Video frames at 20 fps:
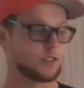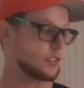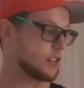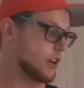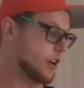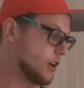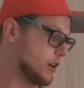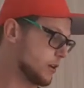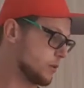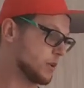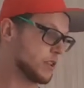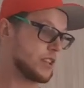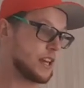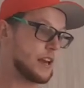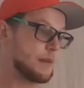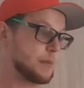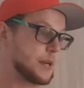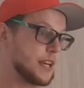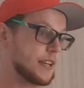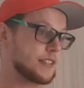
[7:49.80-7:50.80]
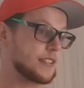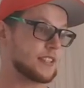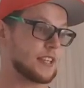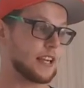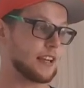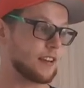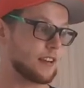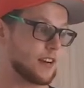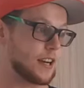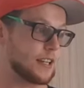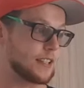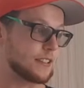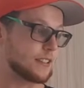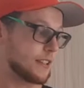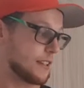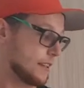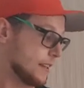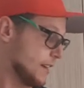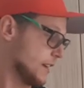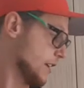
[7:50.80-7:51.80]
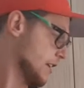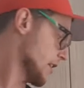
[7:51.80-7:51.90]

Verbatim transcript: So with that being said, guys,